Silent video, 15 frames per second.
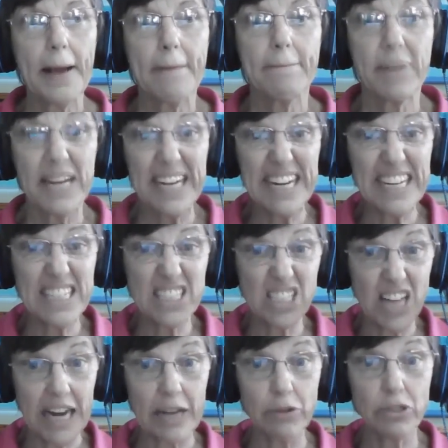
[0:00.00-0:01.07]
But he
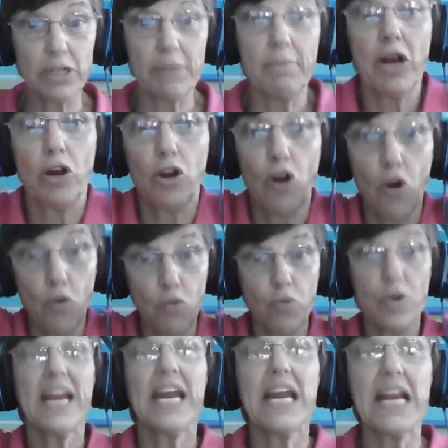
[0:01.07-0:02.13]
decided he was going to make her go
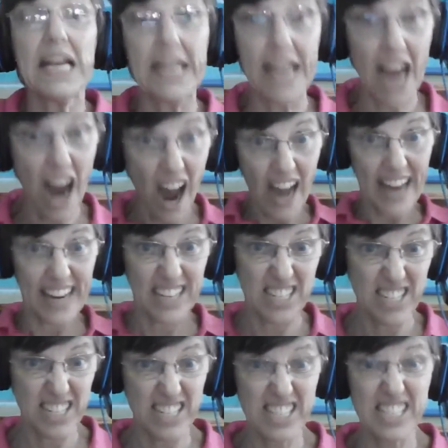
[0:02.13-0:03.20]
really high
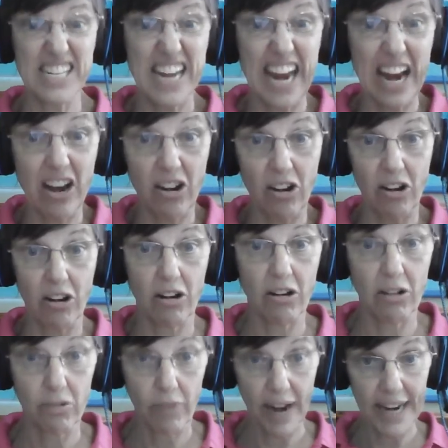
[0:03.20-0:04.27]
and scare
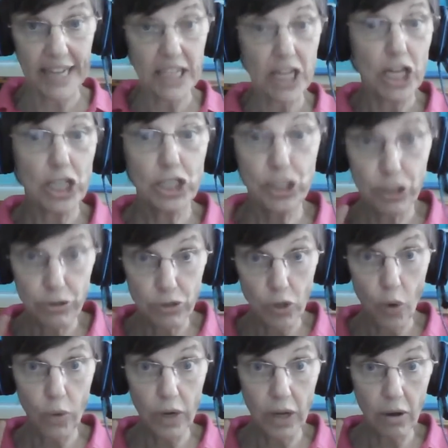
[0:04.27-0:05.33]
her, right? She was
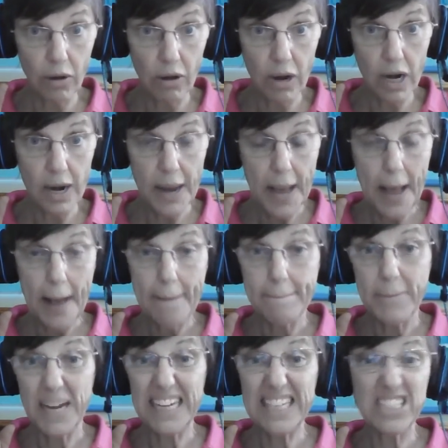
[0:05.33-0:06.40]
holding on,
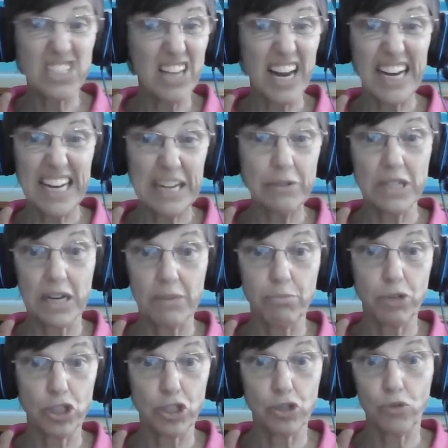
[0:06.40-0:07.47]
but he decided he was going to
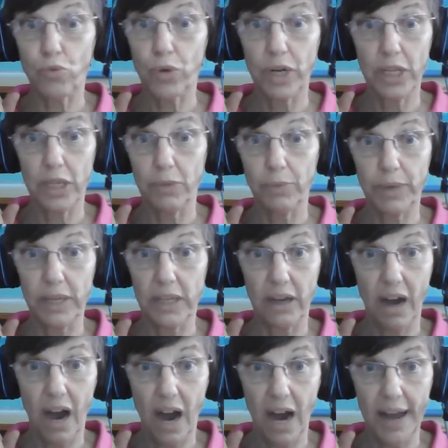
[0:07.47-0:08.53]
push her really, really
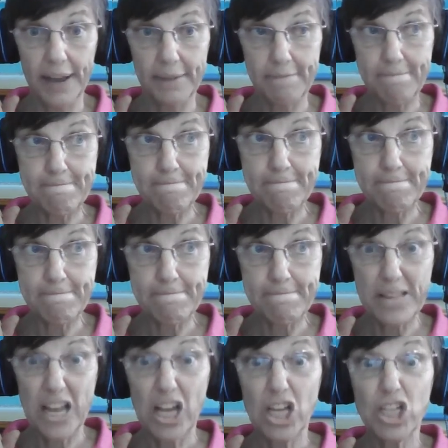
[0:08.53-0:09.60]
high.
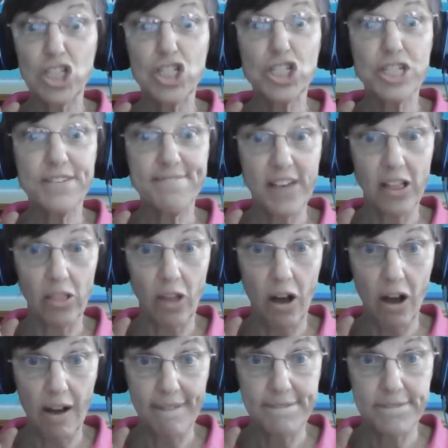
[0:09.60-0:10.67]
She fell
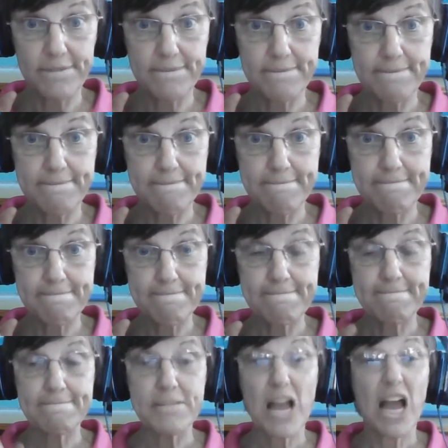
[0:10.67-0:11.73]
off.
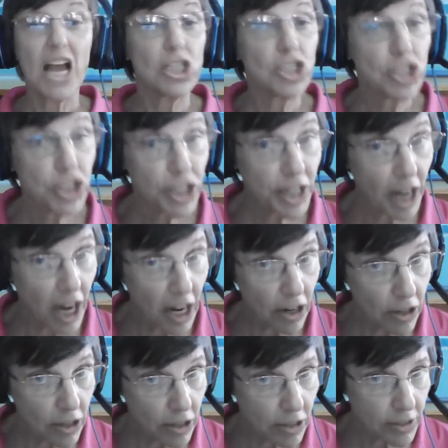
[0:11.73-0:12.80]
She got
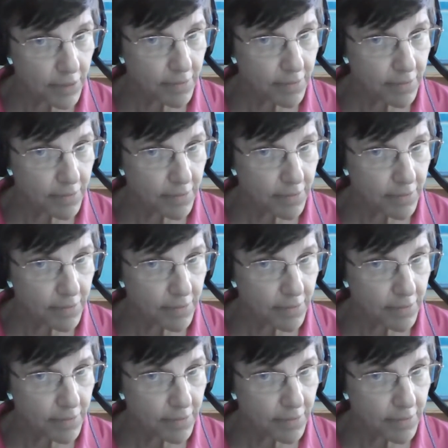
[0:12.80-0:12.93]
hurt.